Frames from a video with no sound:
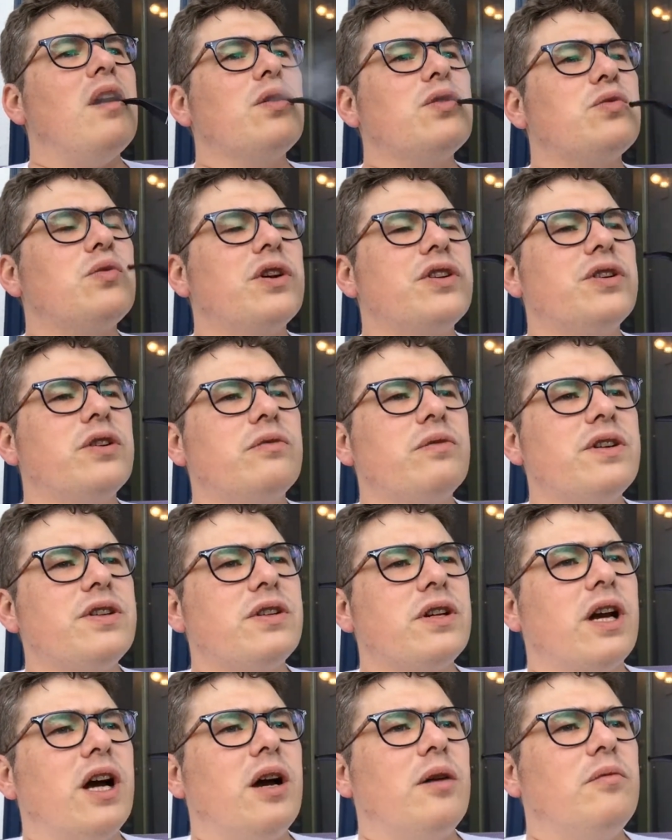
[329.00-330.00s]
I was watching
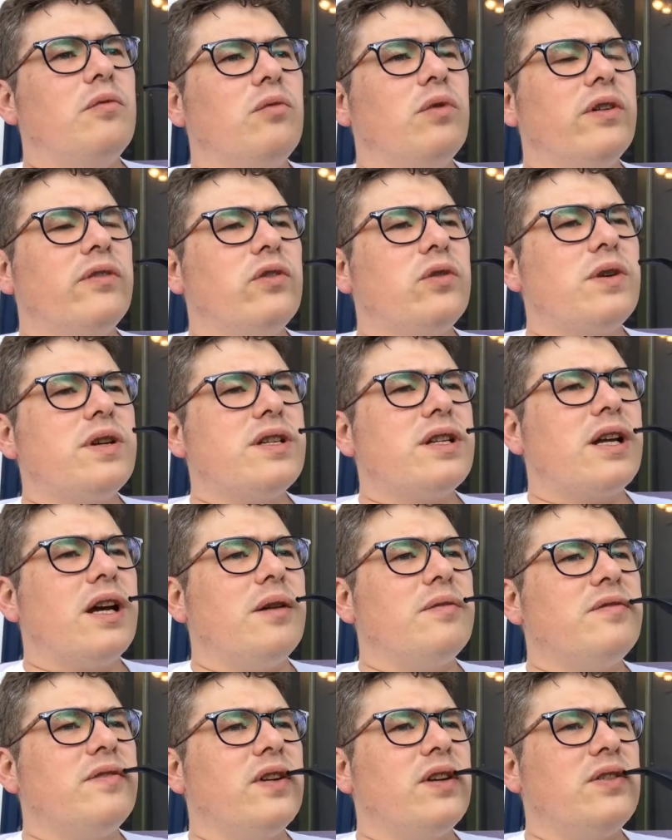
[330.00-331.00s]
Aristocob, one of
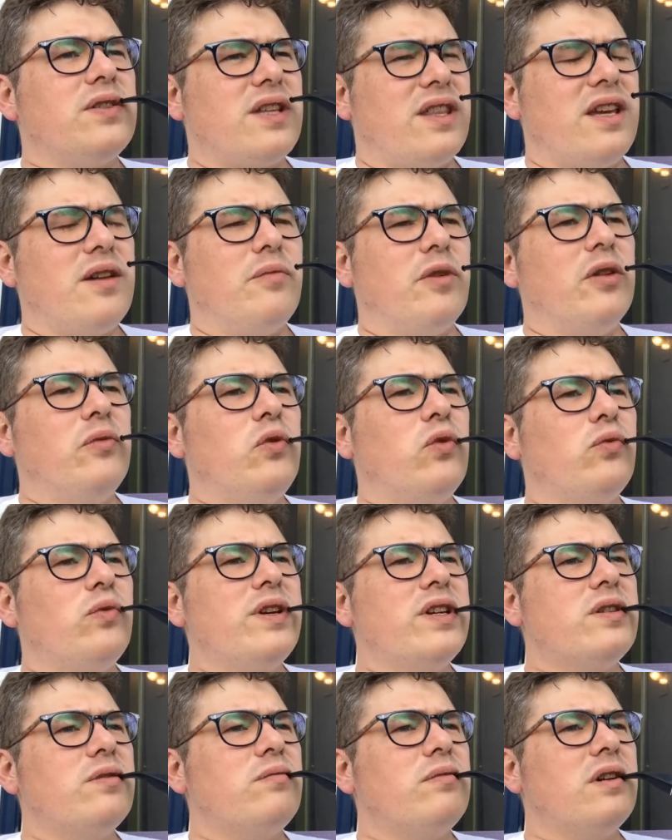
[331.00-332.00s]
Aristocob's videos. I think it might have been a
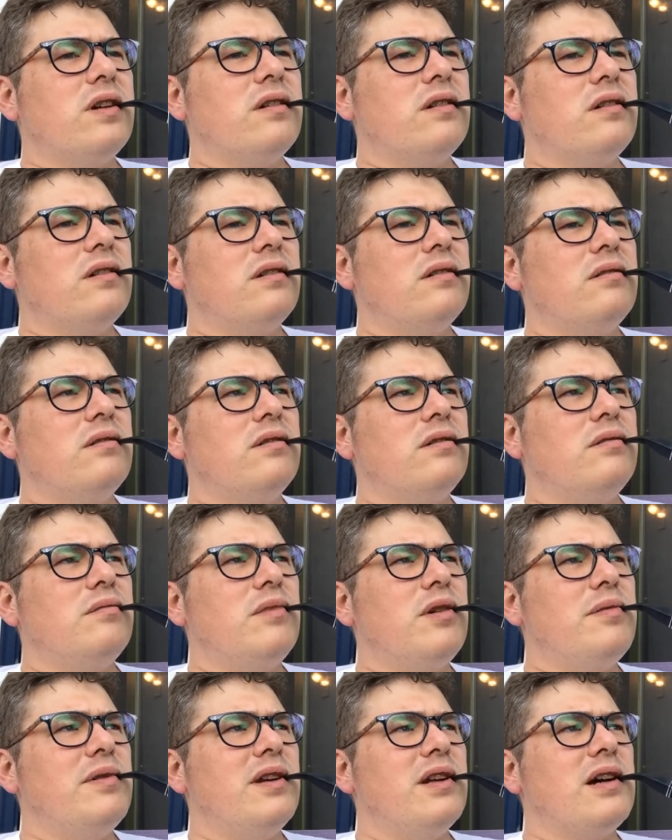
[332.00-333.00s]
recent one. Well,
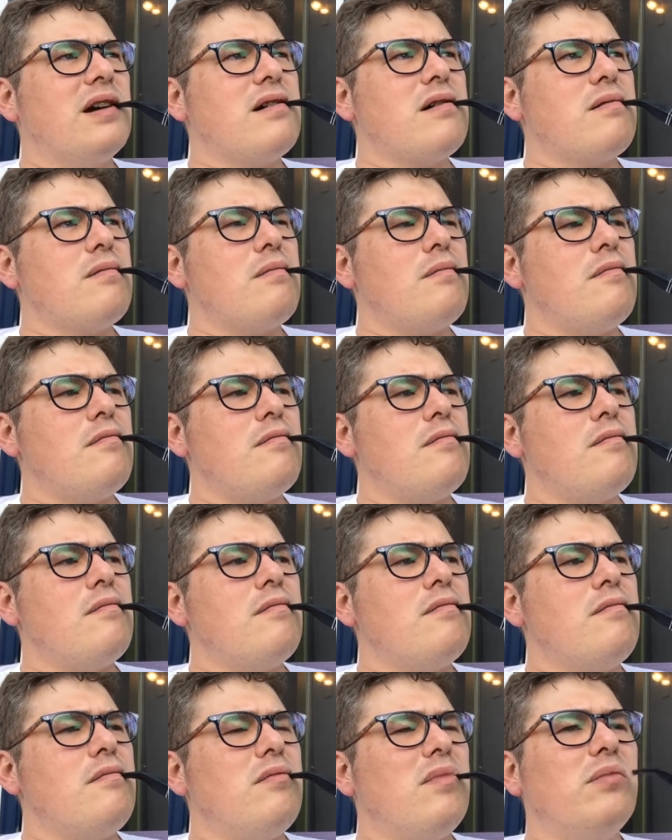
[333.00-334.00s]
maybe not.
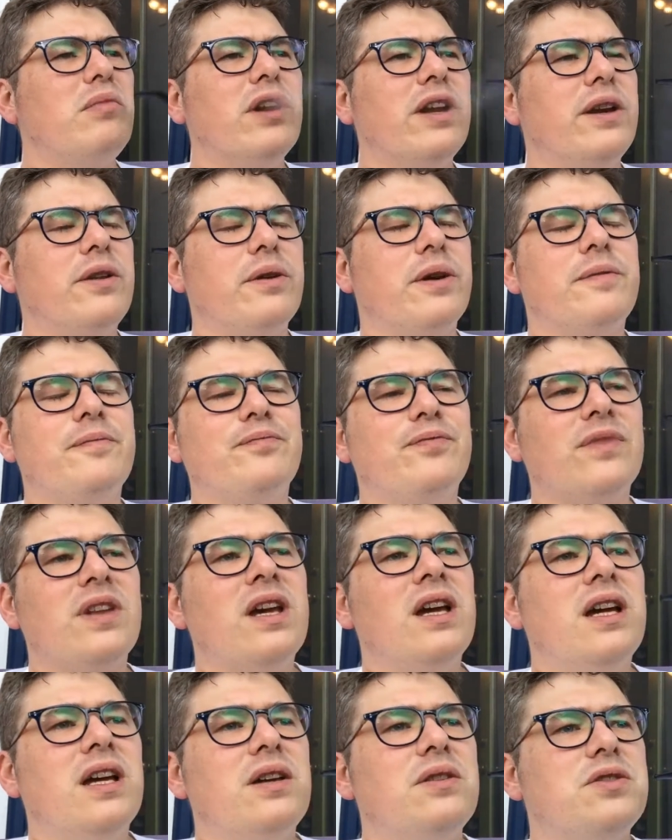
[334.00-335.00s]
But anyway,
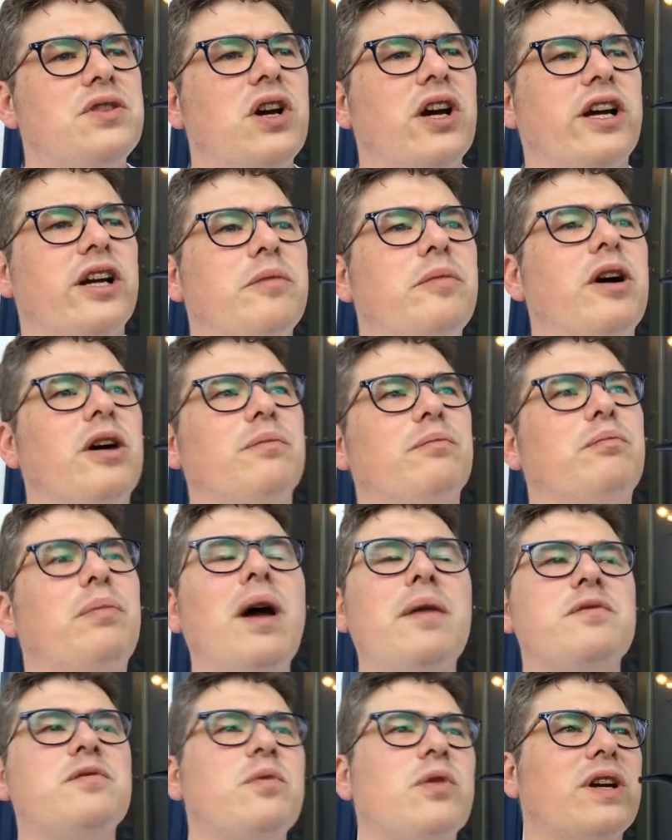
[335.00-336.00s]
he's talking about
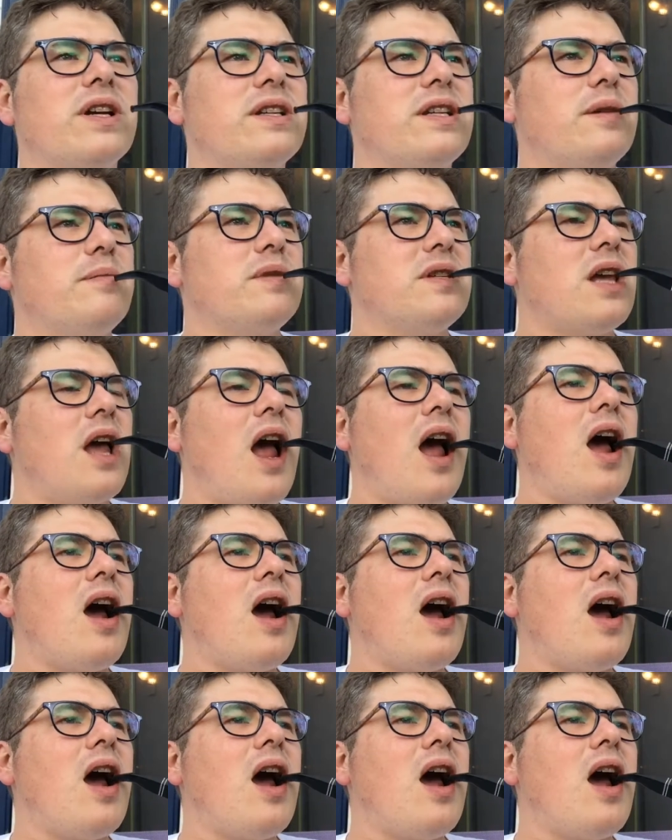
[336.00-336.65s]
pipe smoking tips.